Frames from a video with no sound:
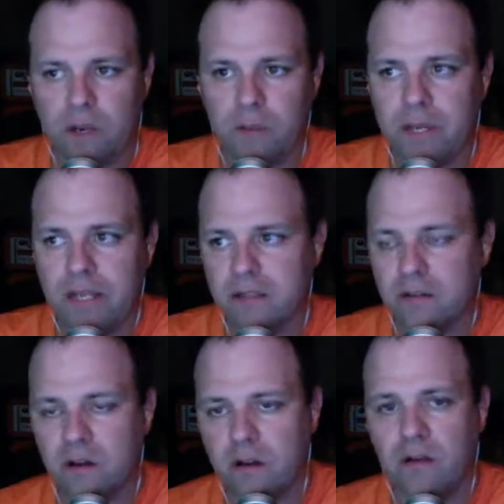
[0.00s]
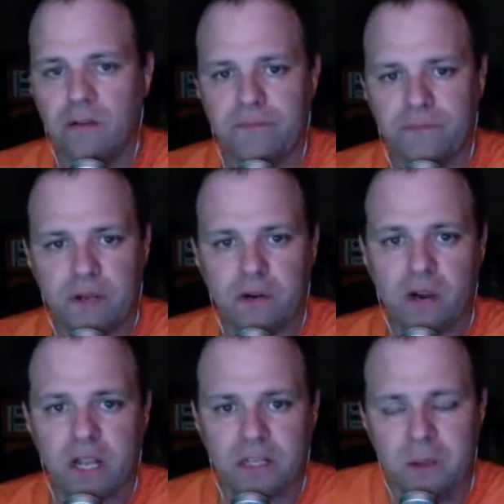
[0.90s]
because they're all,
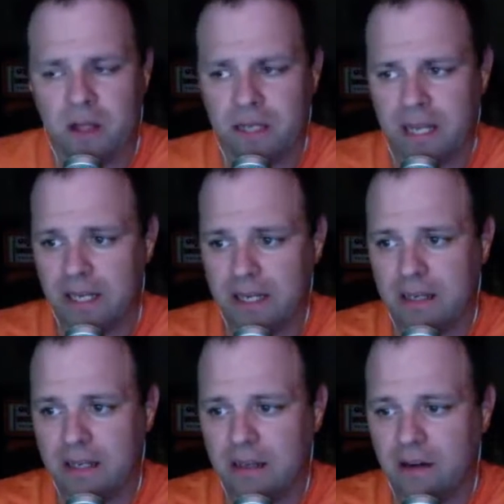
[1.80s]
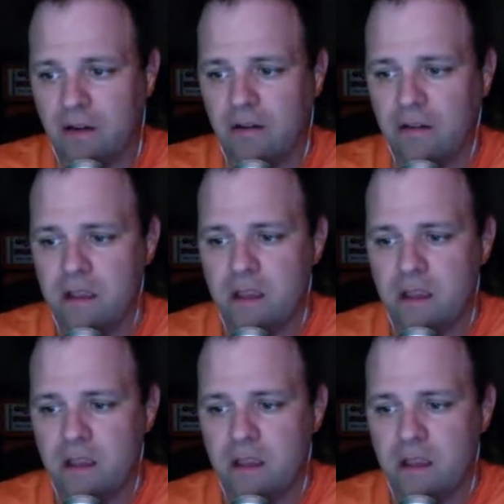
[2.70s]
cross pollinated, and they're all,